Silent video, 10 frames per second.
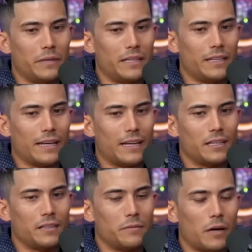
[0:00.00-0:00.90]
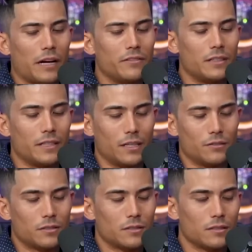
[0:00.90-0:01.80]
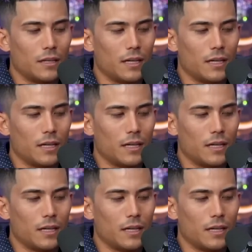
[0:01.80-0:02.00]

Mindy edited my videos.